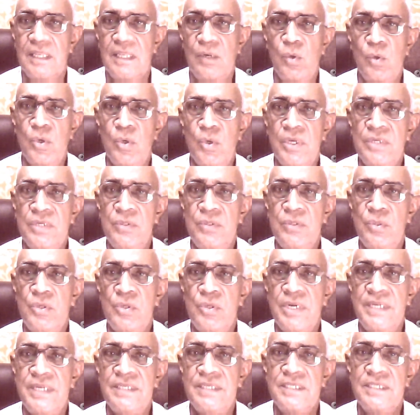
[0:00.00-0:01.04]
The lower
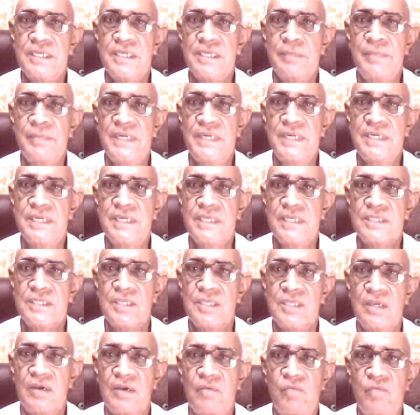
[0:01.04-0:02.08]
uterine segment is
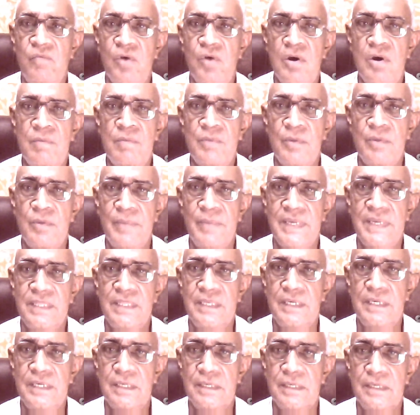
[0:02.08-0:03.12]
formed by
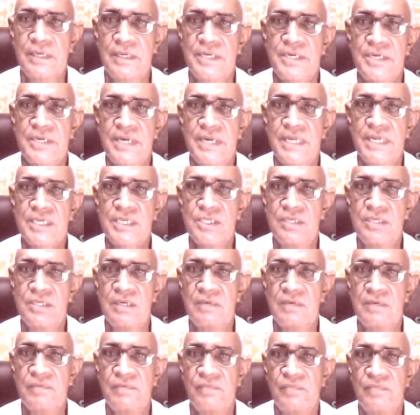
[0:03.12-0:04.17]
the
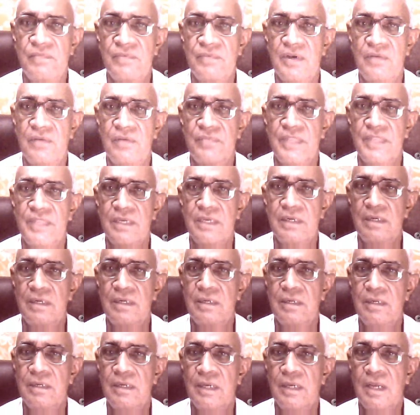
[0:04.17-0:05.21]
retraction of the
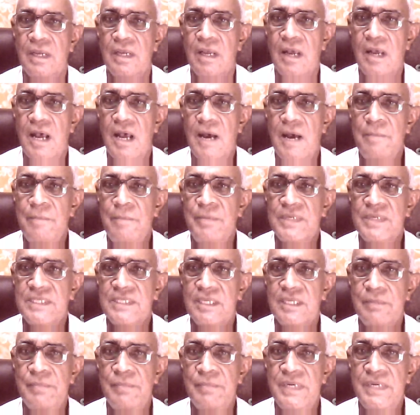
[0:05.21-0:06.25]
upper
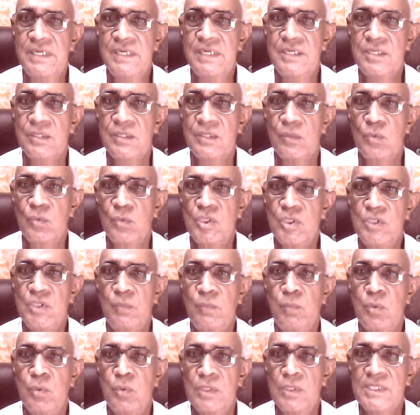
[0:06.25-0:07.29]
segment, which
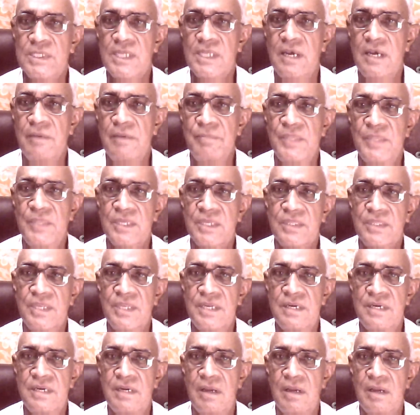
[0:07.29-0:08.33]
pulls up the
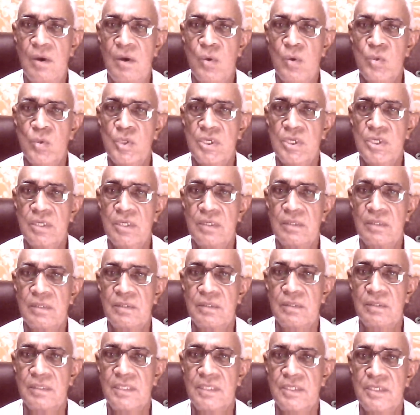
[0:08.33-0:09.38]
thin out
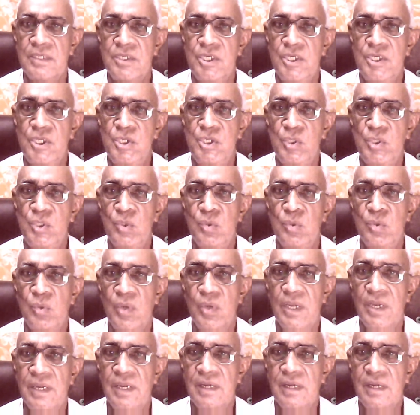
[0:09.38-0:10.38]
the tissue